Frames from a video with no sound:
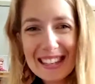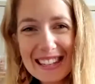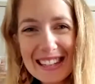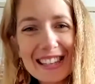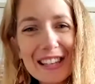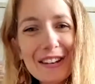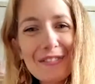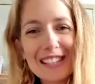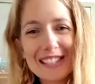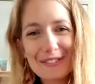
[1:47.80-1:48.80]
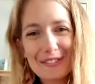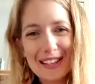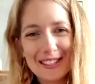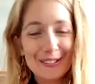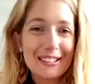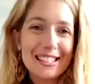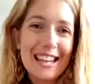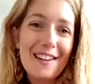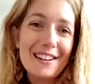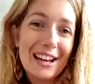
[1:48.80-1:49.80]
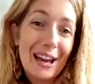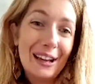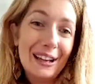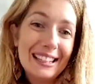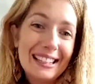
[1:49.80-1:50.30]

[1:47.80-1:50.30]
the University of Western Ontario.